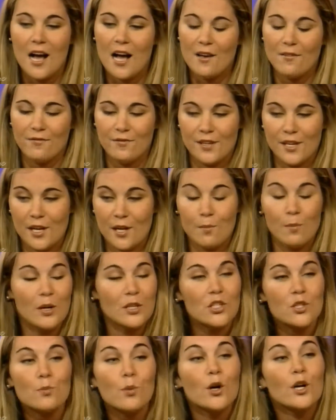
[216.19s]
I feel
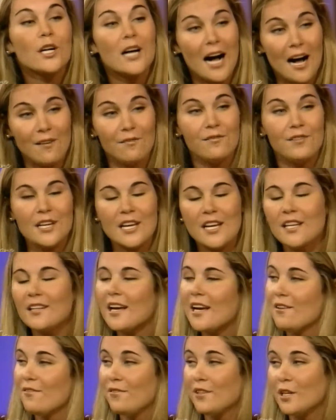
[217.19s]
much more confident.
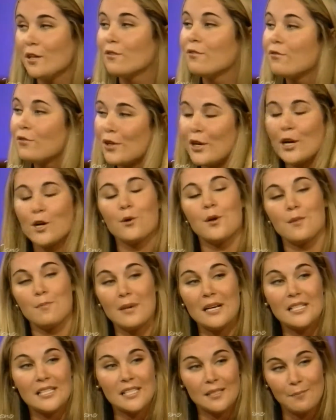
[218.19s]
I feel freer with
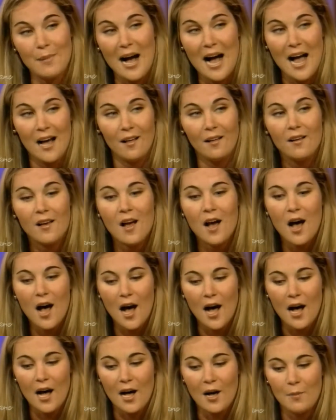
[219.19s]
my smile.
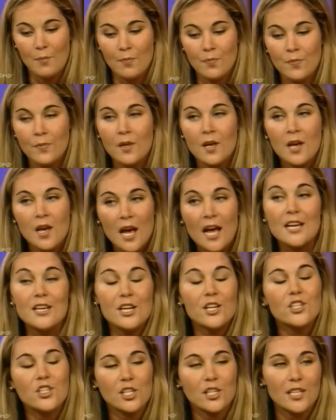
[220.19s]
Um,
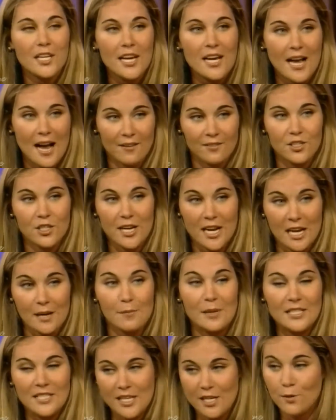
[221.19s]
initially, after getting
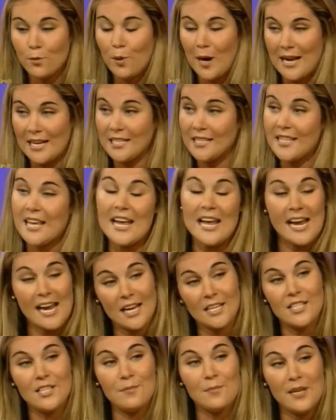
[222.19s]
my teeth whitened, they
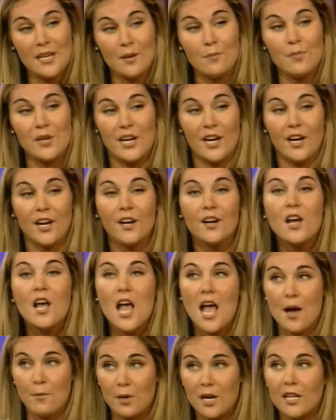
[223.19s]
handed me a mirror,
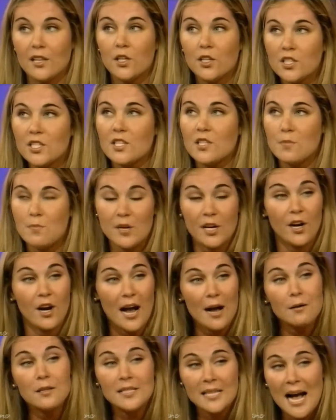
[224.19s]
and when I looked in the mirror,
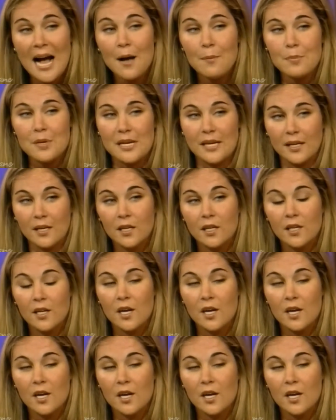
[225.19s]
I was happy.